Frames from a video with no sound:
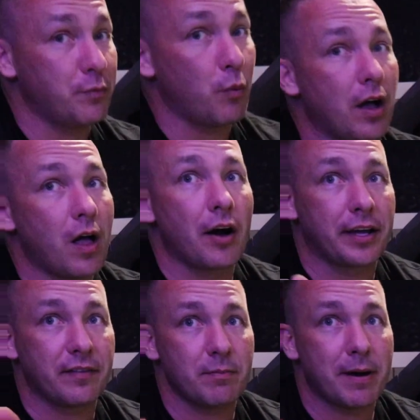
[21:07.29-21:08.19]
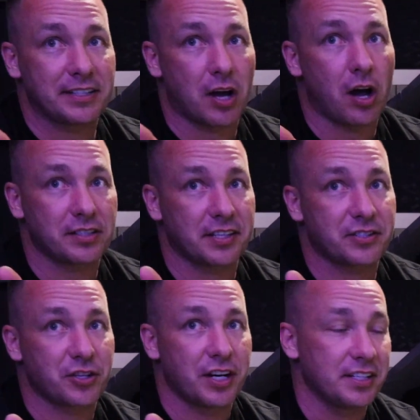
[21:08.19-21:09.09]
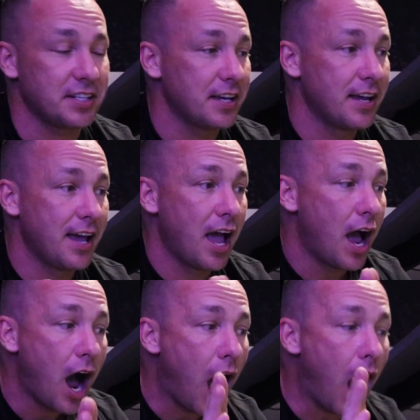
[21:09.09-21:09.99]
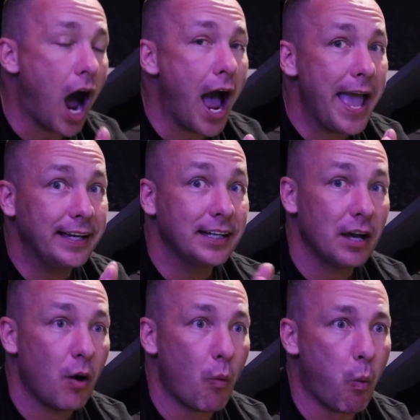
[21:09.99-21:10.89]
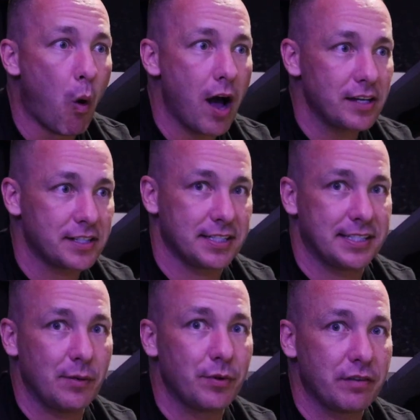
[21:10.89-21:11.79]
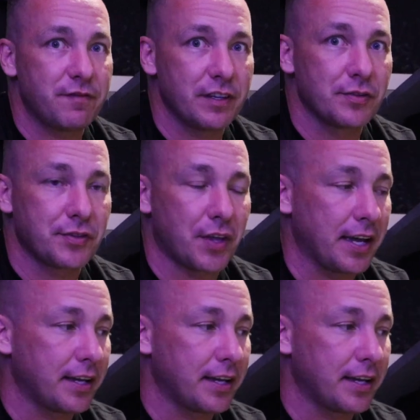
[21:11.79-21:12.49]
Well, I'll give you my toxic trait. I want to see what it feels like.